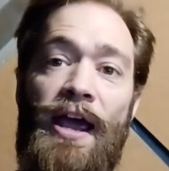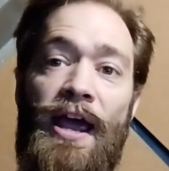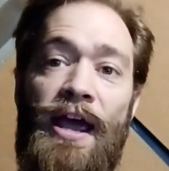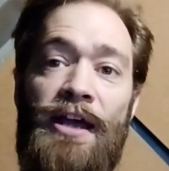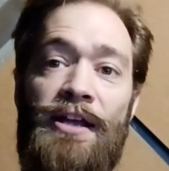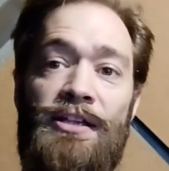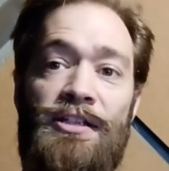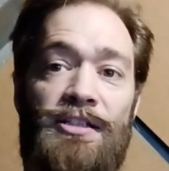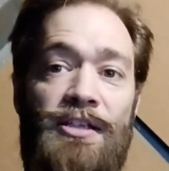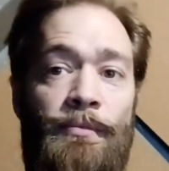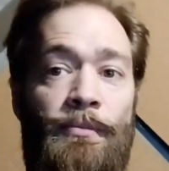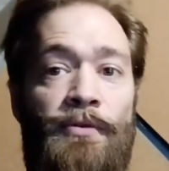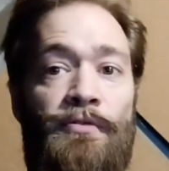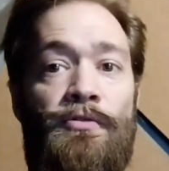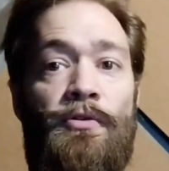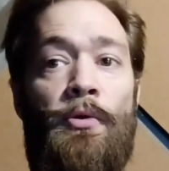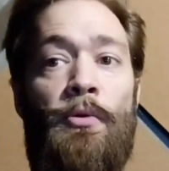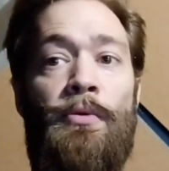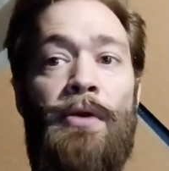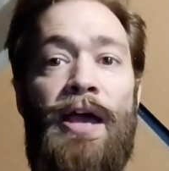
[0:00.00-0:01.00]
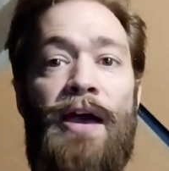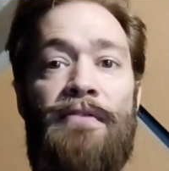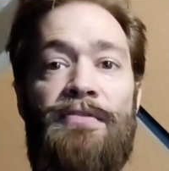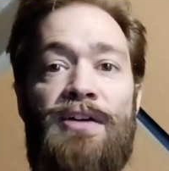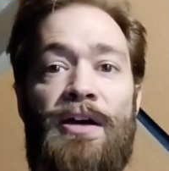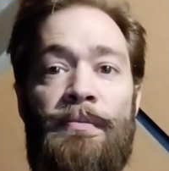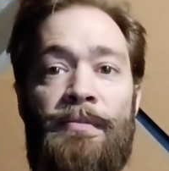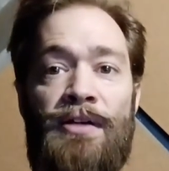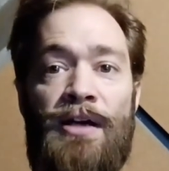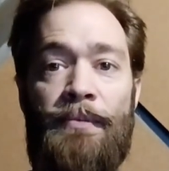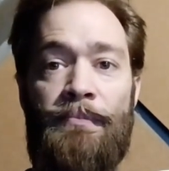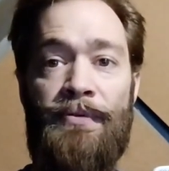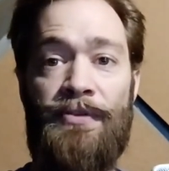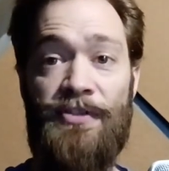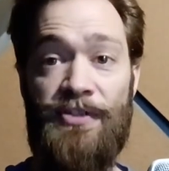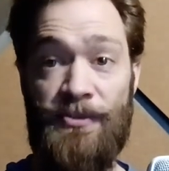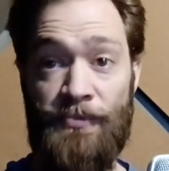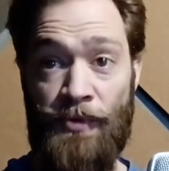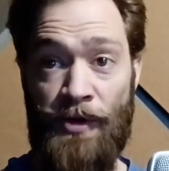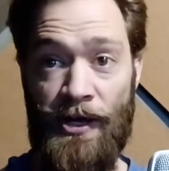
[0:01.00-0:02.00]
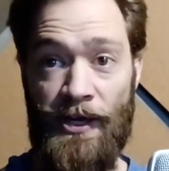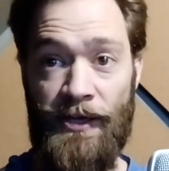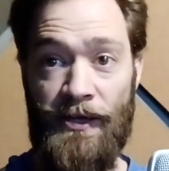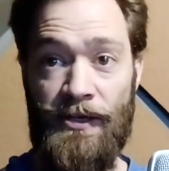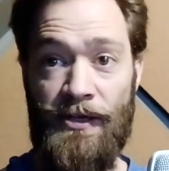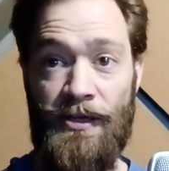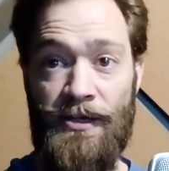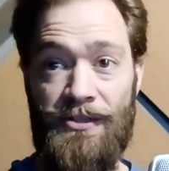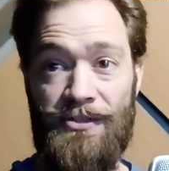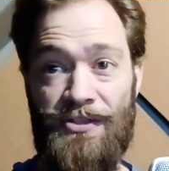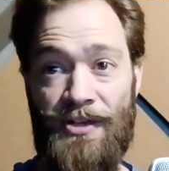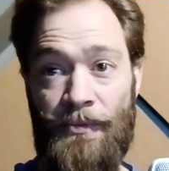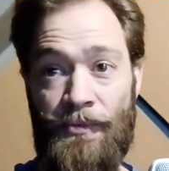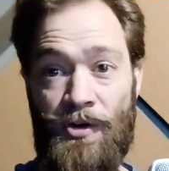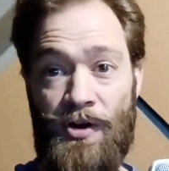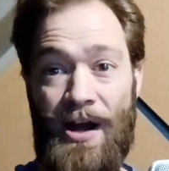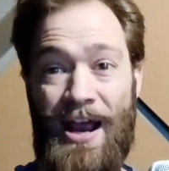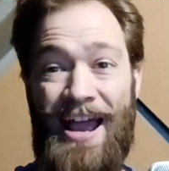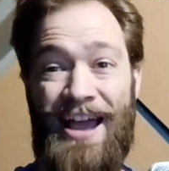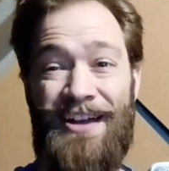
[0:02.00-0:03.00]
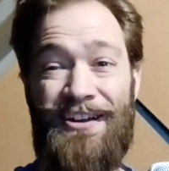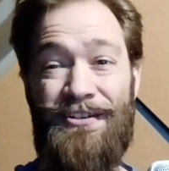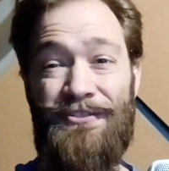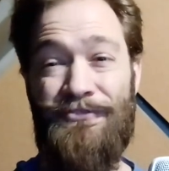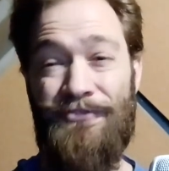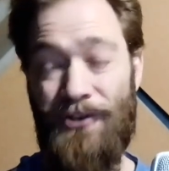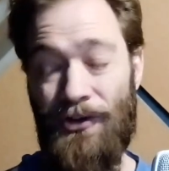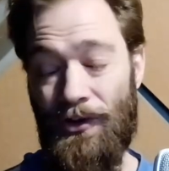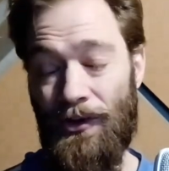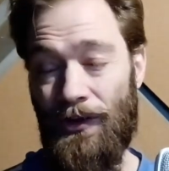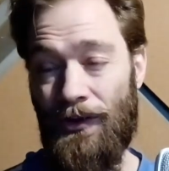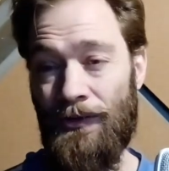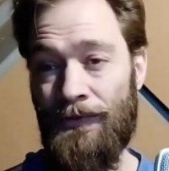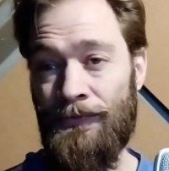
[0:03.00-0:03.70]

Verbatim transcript: and some of what we have coming up in the spring, summer, and fall.